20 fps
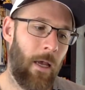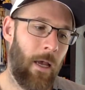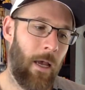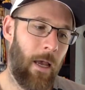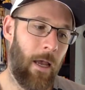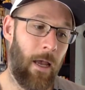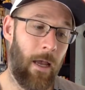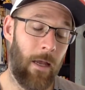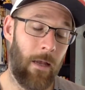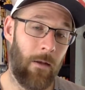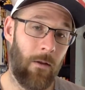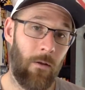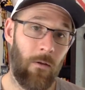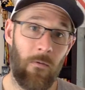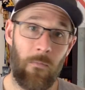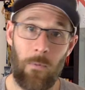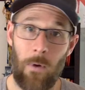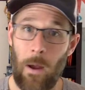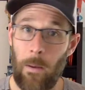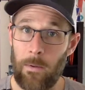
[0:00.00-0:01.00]
And
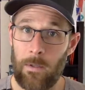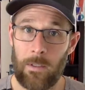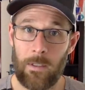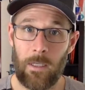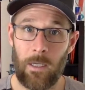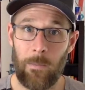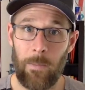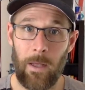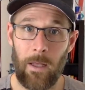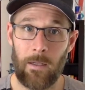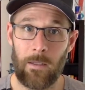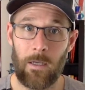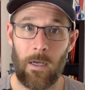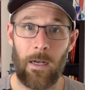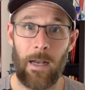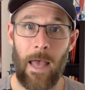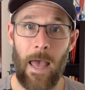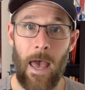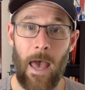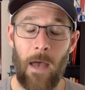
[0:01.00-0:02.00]
you've probably seen a
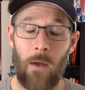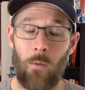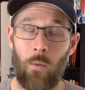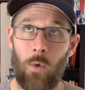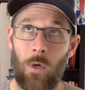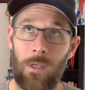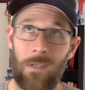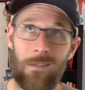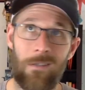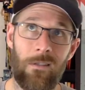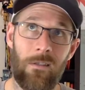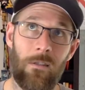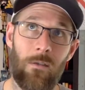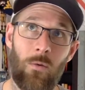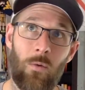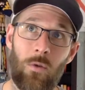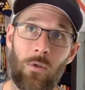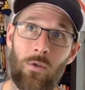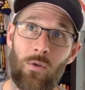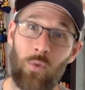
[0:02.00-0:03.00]
Peloton ad once
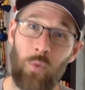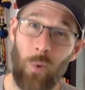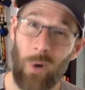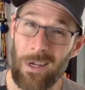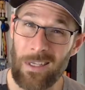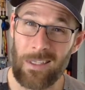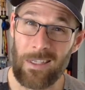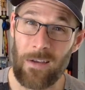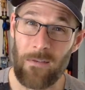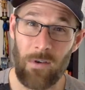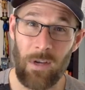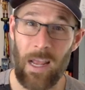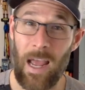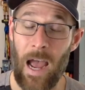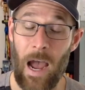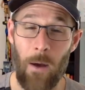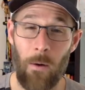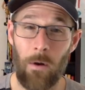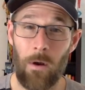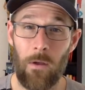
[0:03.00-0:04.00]
or twice every
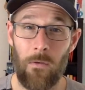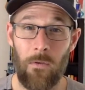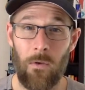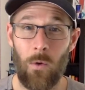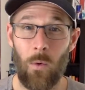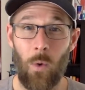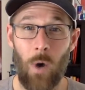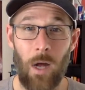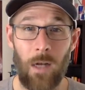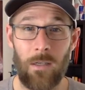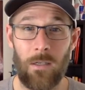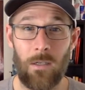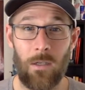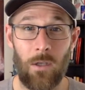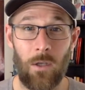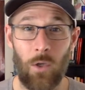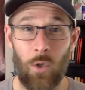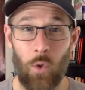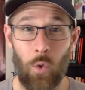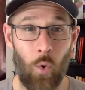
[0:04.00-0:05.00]
hour if you watch
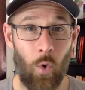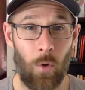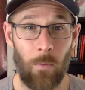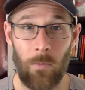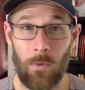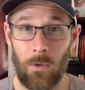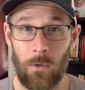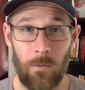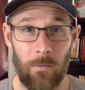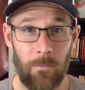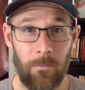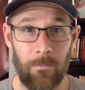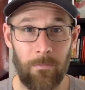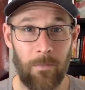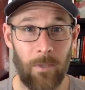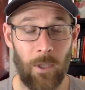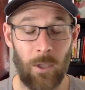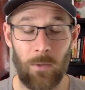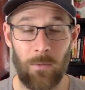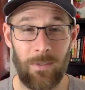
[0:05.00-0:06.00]
the normal,
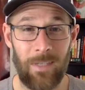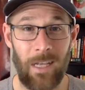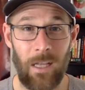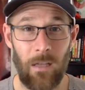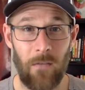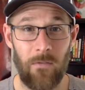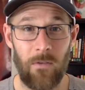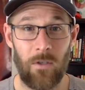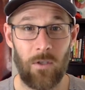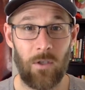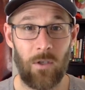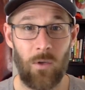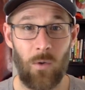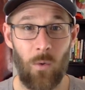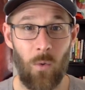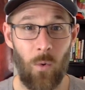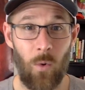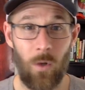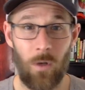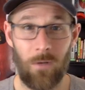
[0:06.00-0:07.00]
you know, television,
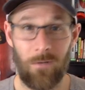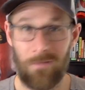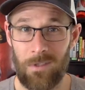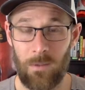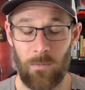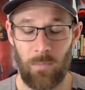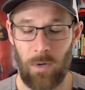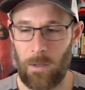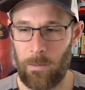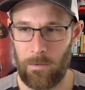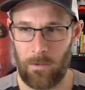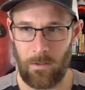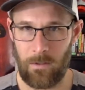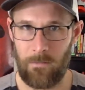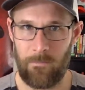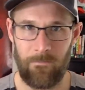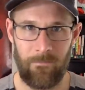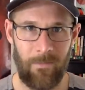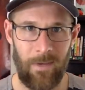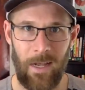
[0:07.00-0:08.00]
or it's probably
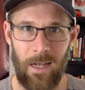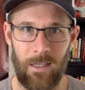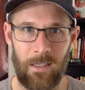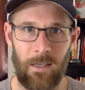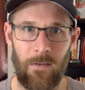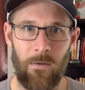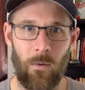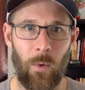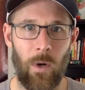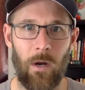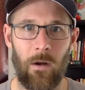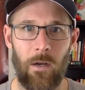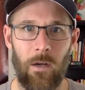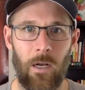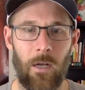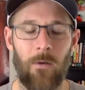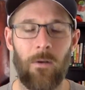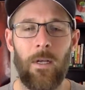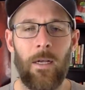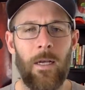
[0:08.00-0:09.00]
just ads everywhere, you
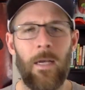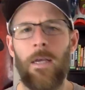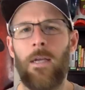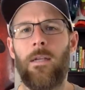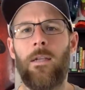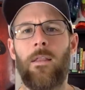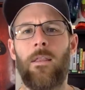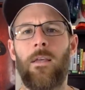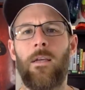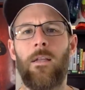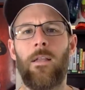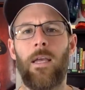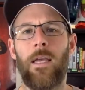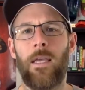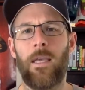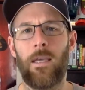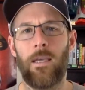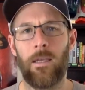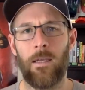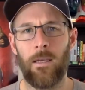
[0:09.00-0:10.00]
know. Nothing
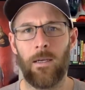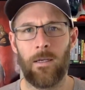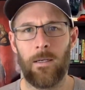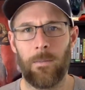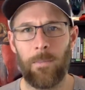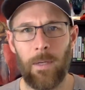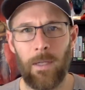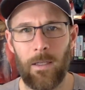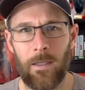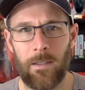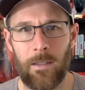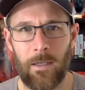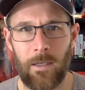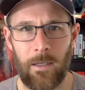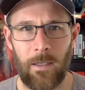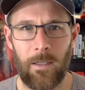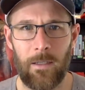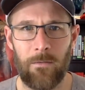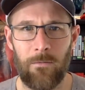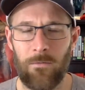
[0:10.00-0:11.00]
like uh,
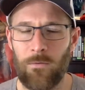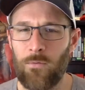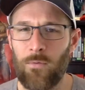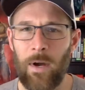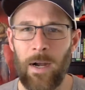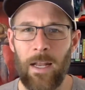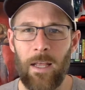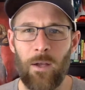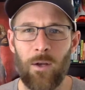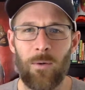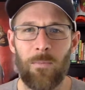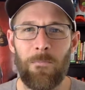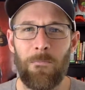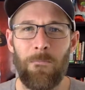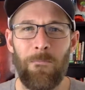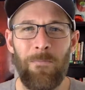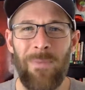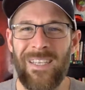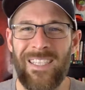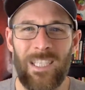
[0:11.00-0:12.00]
Peloton and riding your
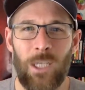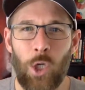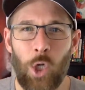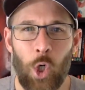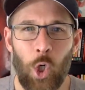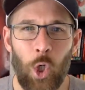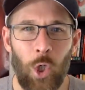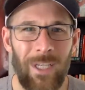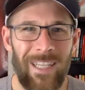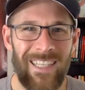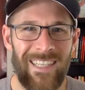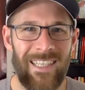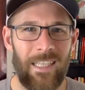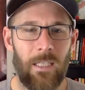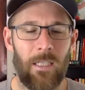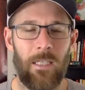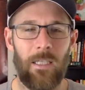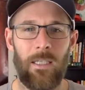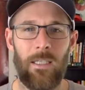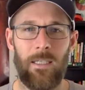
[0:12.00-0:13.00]
bicycle
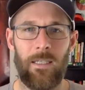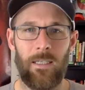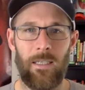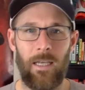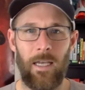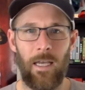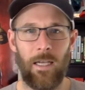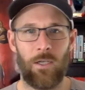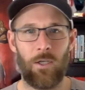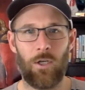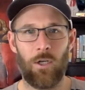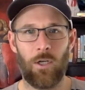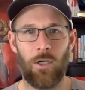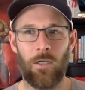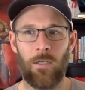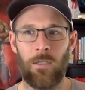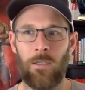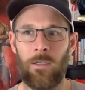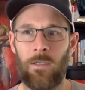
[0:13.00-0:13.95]
uh, at your